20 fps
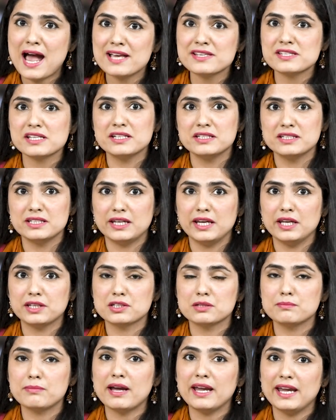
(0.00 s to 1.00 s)
as
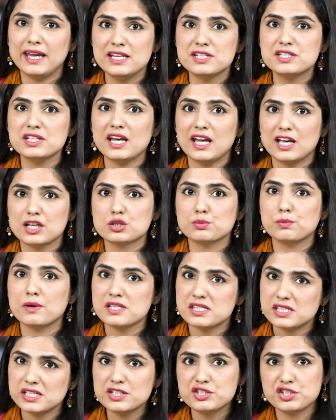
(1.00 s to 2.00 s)
indicated by
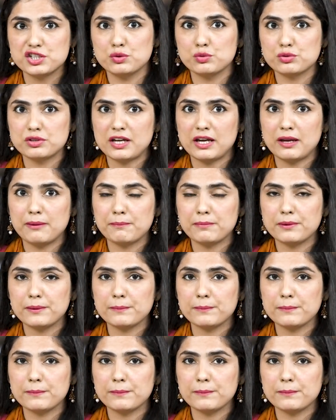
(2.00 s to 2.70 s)
ADH1C genotype.